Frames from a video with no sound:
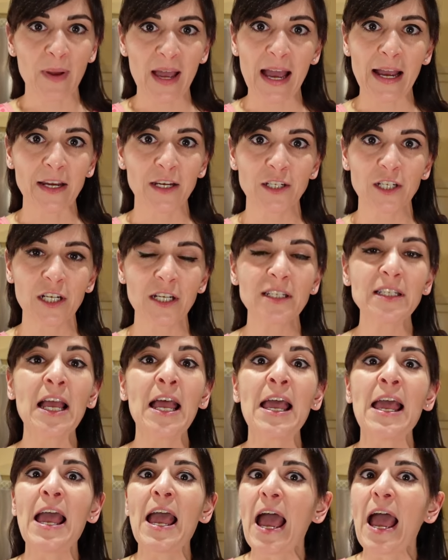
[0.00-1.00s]
packages
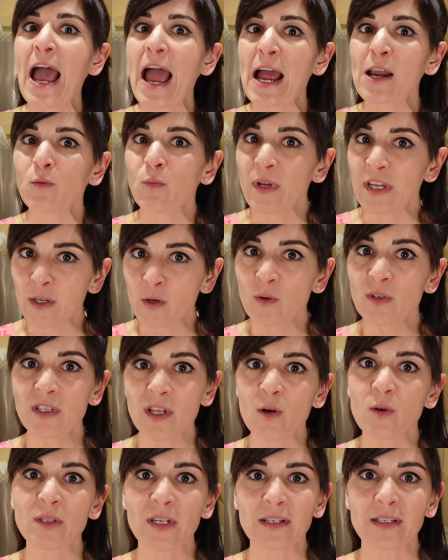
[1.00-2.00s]
and we used
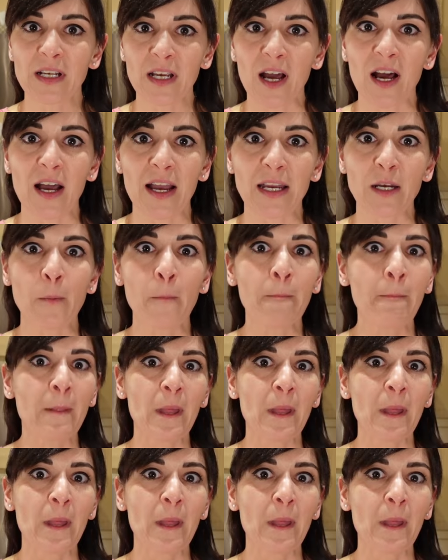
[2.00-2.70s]
those as a guide.